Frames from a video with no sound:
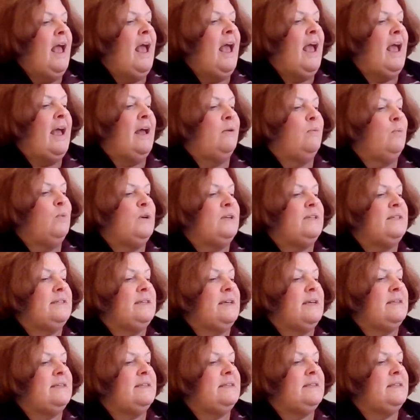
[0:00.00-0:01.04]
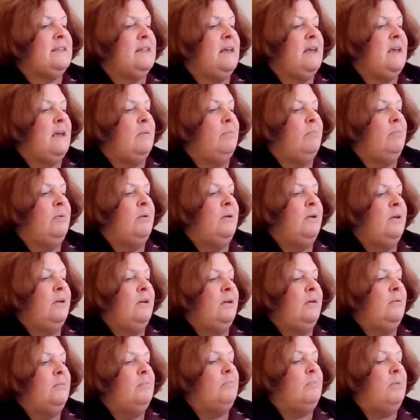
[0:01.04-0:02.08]
and was asleep
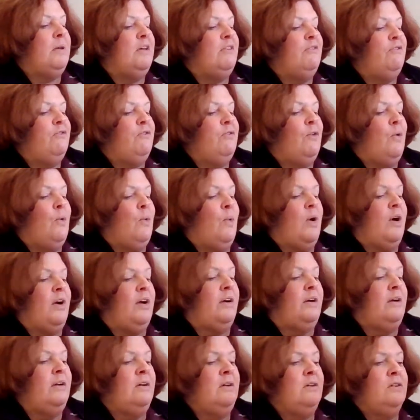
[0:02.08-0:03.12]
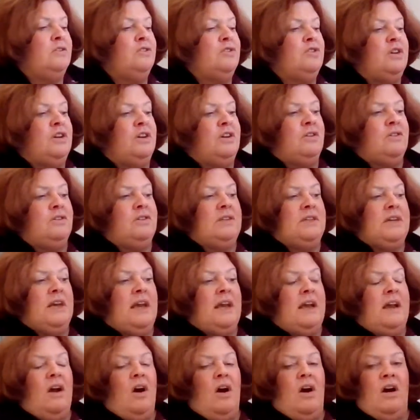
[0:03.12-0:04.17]
before she could
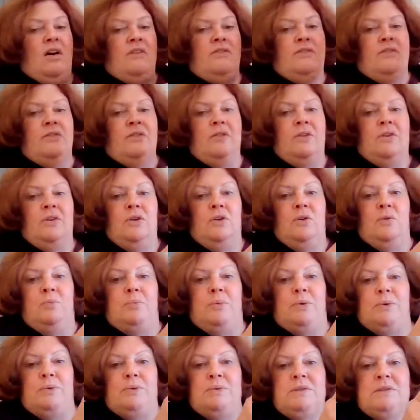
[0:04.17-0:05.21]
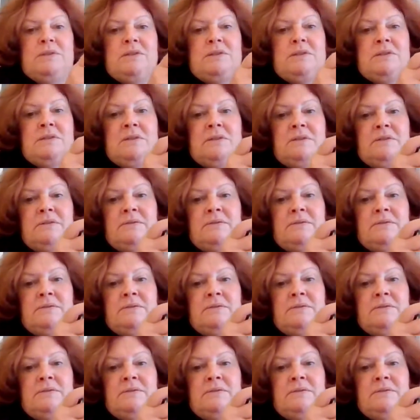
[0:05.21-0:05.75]
take off her boots.